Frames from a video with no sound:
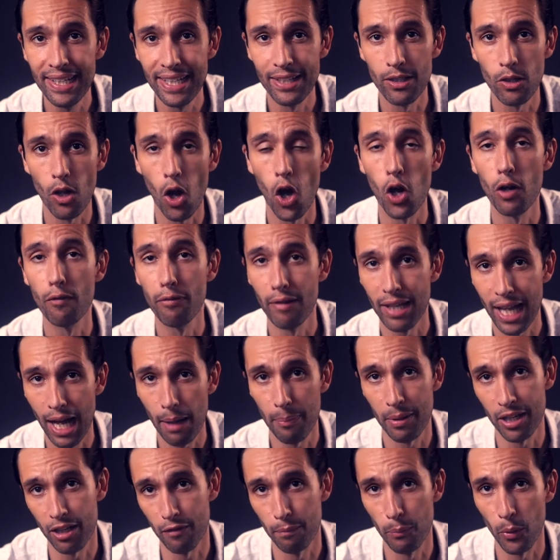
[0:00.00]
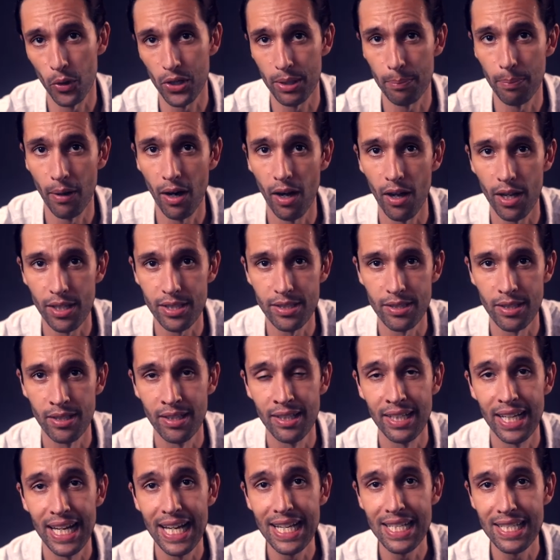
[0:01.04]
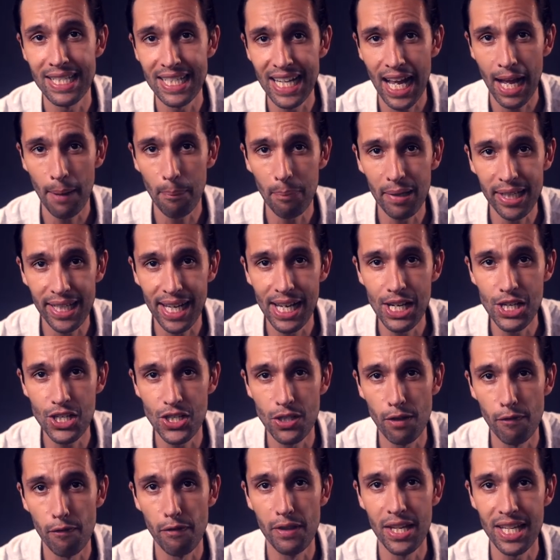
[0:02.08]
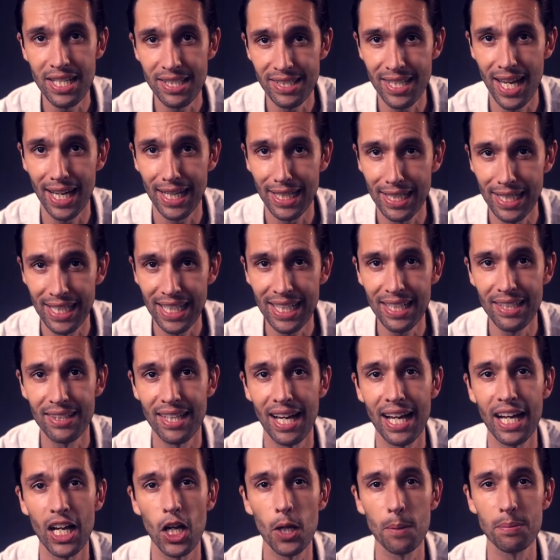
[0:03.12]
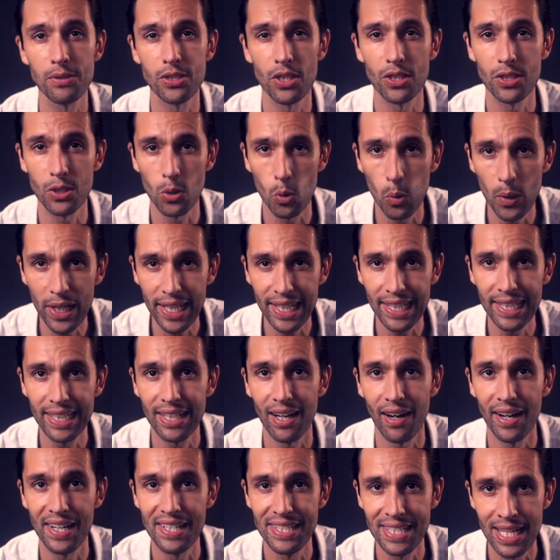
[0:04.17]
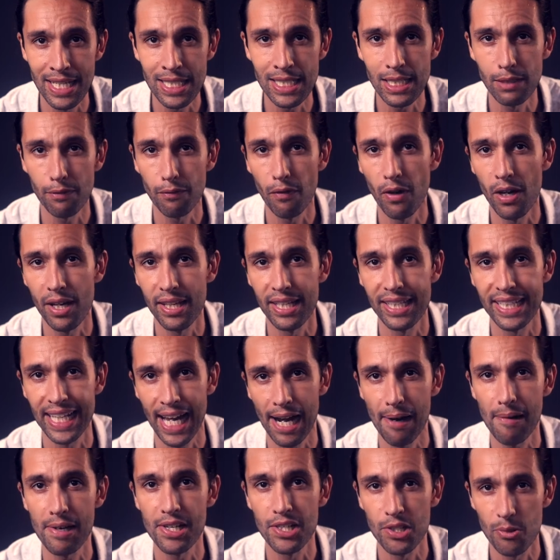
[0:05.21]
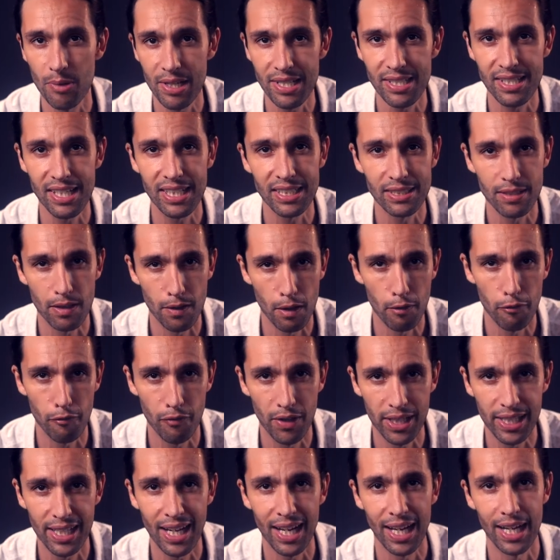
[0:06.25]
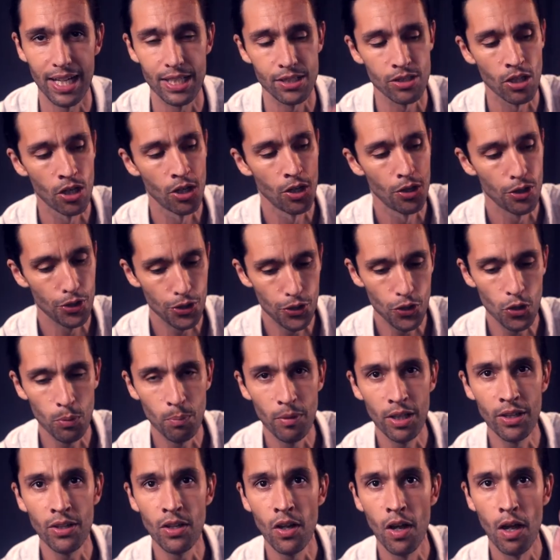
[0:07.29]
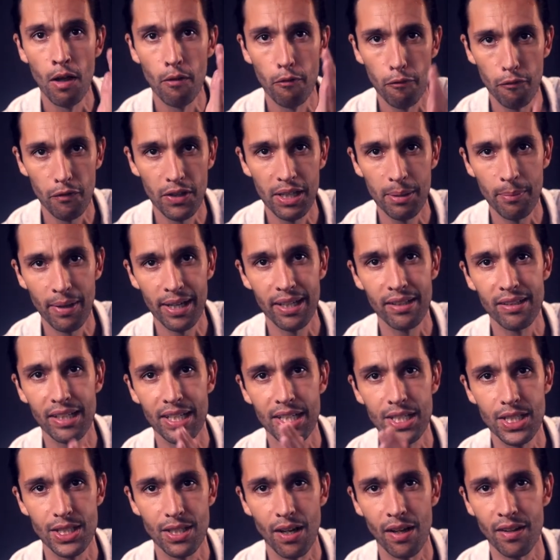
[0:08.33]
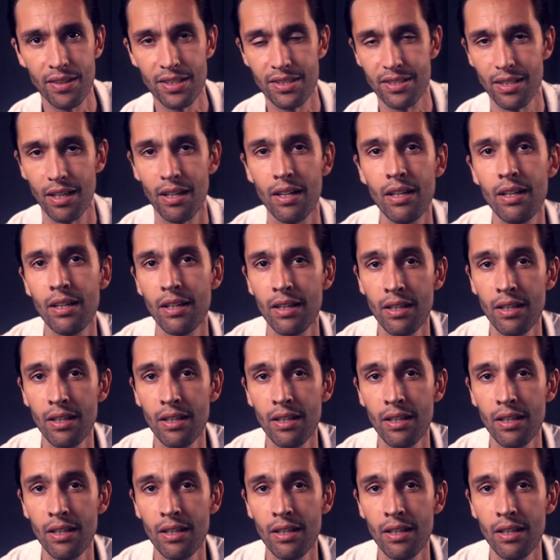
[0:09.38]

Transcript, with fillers: little overlapping of body parts. It's the application of this technique that helps us quickly identify the characteristics of the figure as human, female, and dancer.